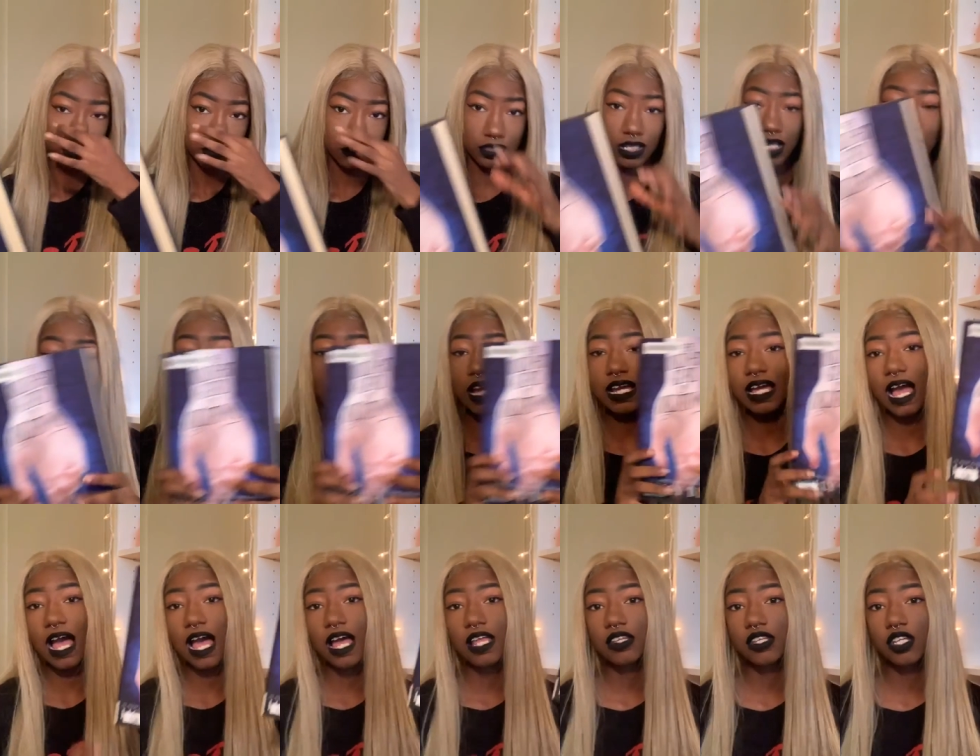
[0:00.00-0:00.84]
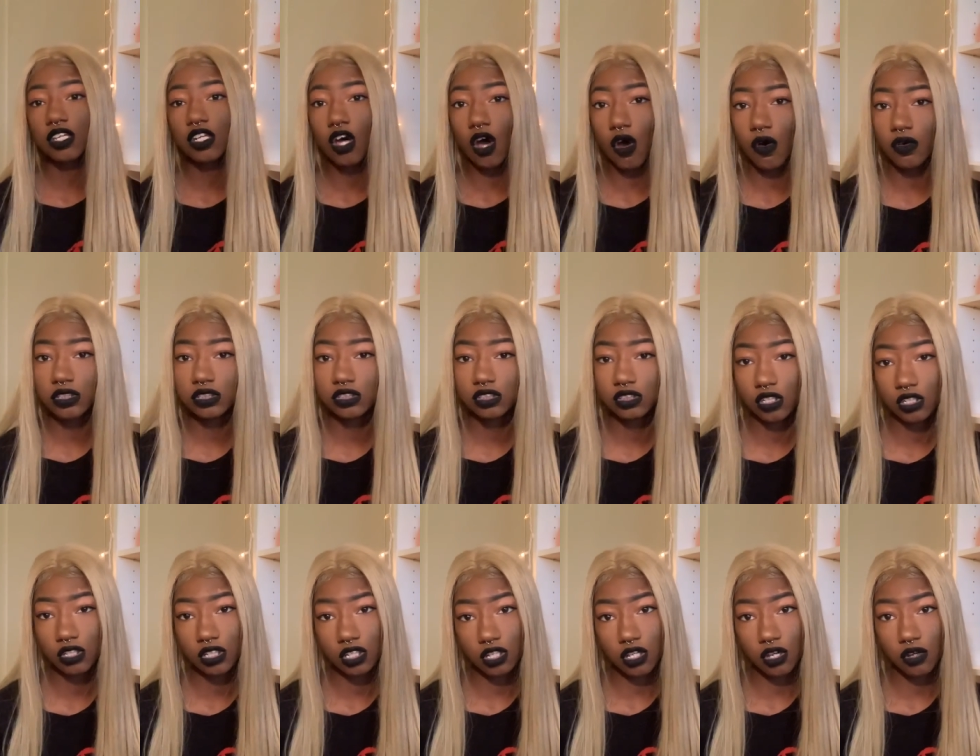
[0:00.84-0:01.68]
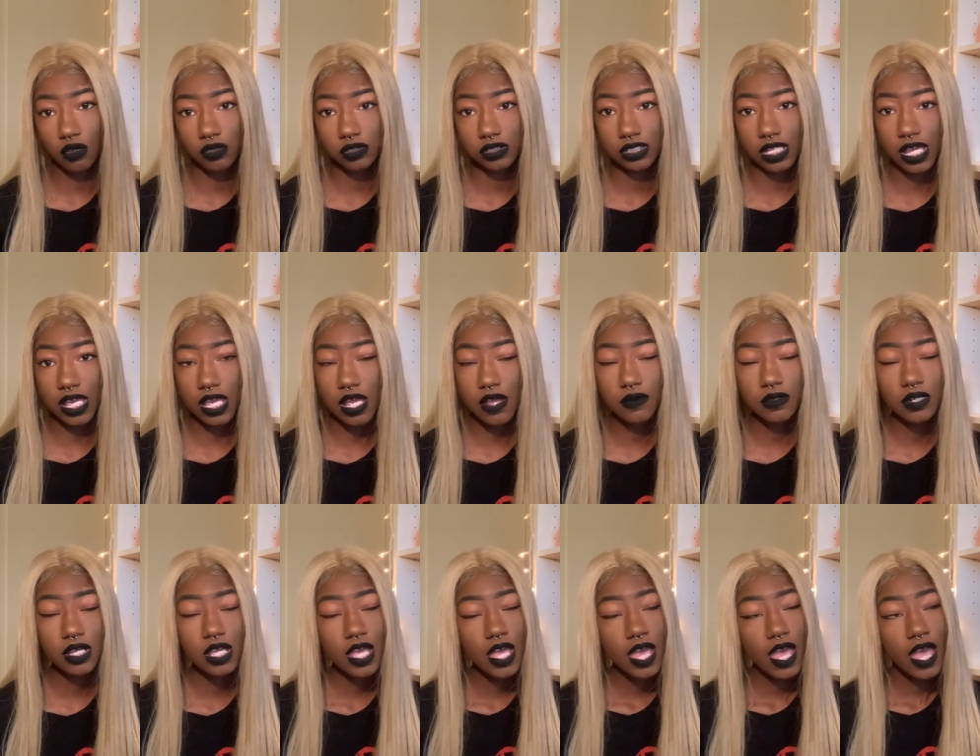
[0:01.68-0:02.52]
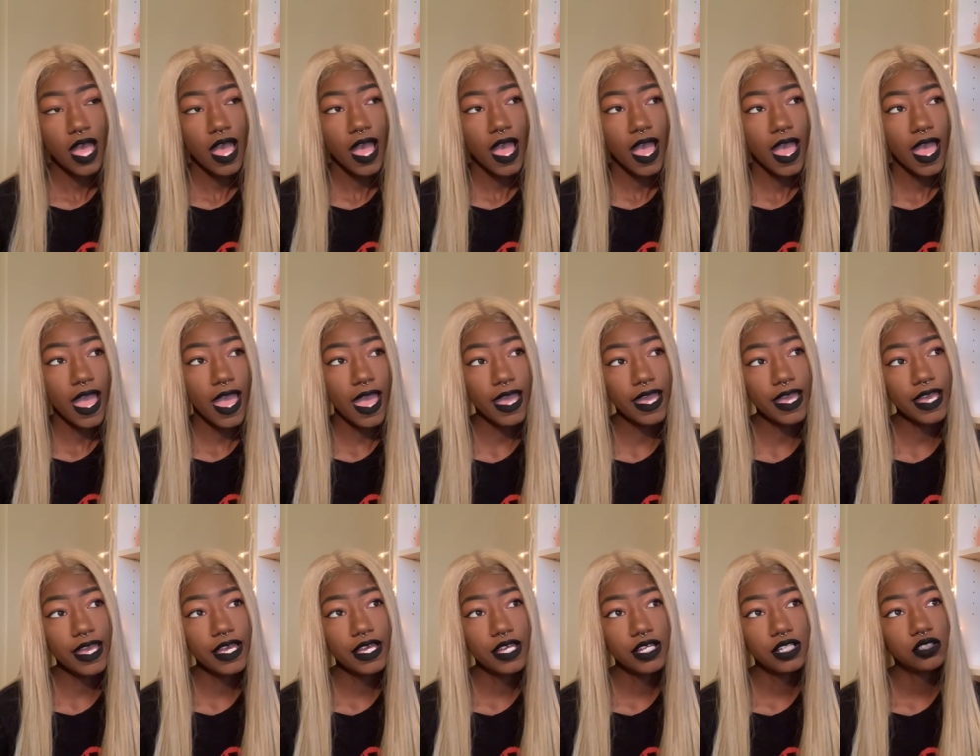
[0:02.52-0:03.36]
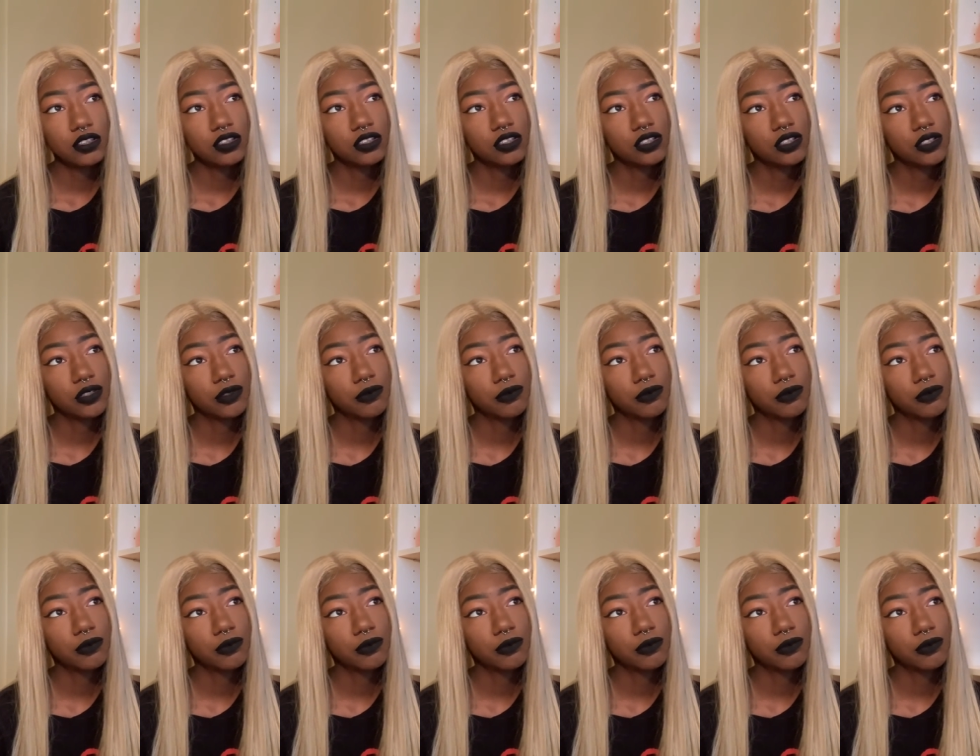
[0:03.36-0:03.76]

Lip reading: Then I got The Coldest Girl in Cold Town, and